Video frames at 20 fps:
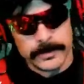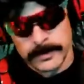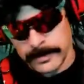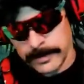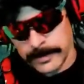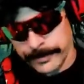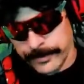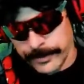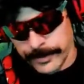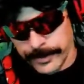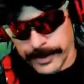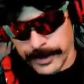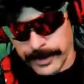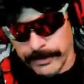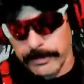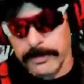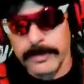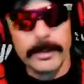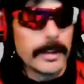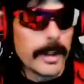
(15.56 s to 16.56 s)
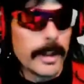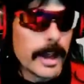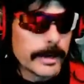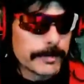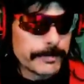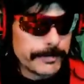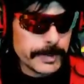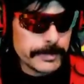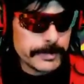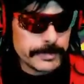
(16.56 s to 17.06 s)
I'm sure you'll get a lot
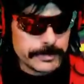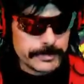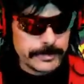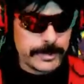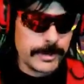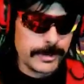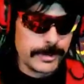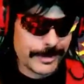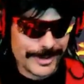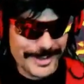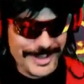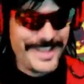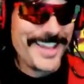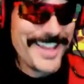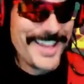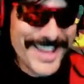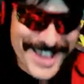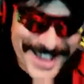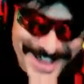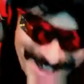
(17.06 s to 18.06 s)
of faces there.